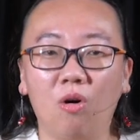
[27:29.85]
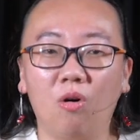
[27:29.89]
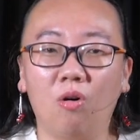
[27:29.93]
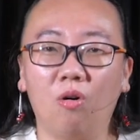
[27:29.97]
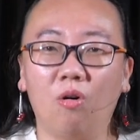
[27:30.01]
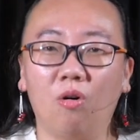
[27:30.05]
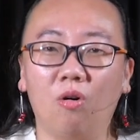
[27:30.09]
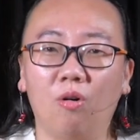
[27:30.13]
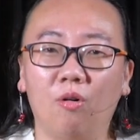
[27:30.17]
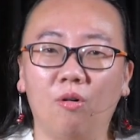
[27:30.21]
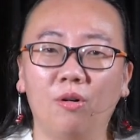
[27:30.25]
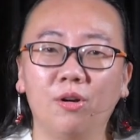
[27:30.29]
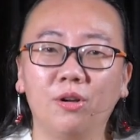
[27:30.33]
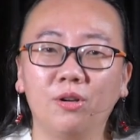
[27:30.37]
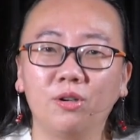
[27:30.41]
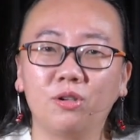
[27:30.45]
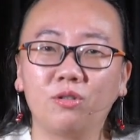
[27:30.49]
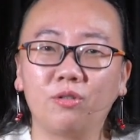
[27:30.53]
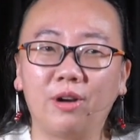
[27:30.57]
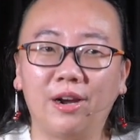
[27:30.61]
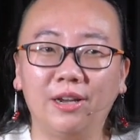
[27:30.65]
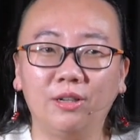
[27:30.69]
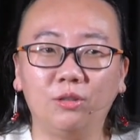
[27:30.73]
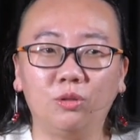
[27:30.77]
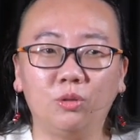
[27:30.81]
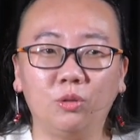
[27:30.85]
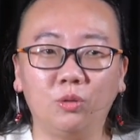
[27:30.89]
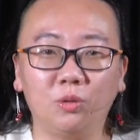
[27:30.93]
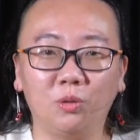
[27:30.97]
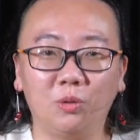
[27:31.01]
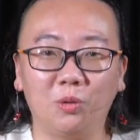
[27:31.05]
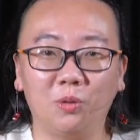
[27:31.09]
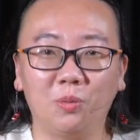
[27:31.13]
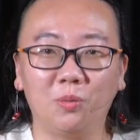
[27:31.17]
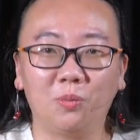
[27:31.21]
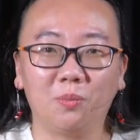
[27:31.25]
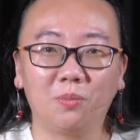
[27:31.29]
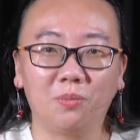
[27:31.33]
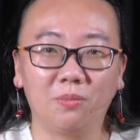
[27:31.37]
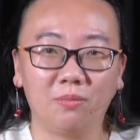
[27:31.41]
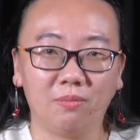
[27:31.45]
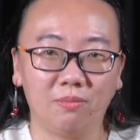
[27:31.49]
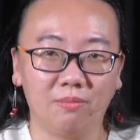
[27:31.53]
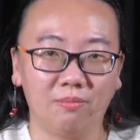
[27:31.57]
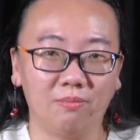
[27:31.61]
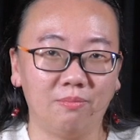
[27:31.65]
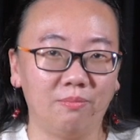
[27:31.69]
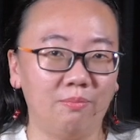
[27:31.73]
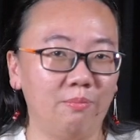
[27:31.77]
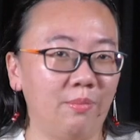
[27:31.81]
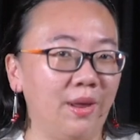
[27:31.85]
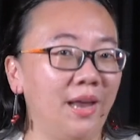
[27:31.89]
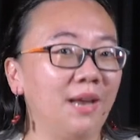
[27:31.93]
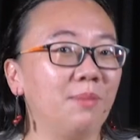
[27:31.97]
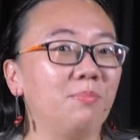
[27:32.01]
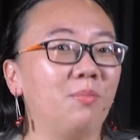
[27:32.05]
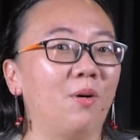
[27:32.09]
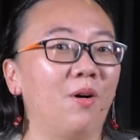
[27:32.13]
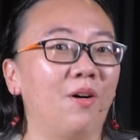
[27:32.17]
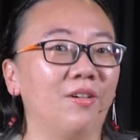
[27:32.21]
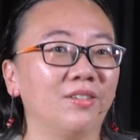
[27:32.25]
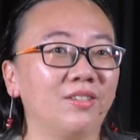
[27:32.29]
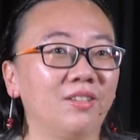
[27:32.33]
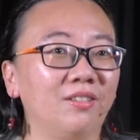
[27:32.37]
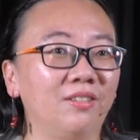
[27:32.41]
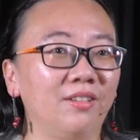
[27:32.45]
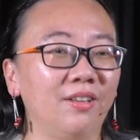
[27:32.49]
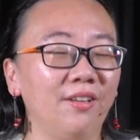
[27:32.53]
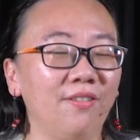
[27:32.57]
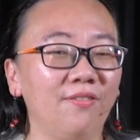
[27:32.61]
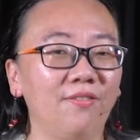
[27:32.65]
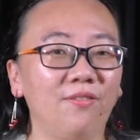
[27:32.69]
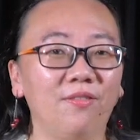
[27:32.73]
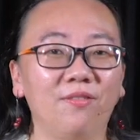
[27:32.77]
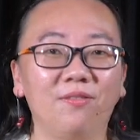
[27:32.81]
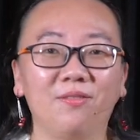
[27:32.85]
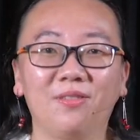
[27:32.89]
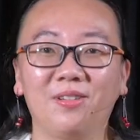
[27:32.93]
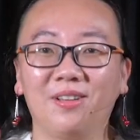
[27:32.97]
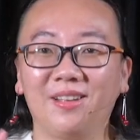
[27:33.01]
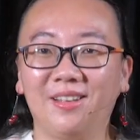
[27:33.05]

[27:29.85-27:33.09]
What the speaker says: or try to make positive,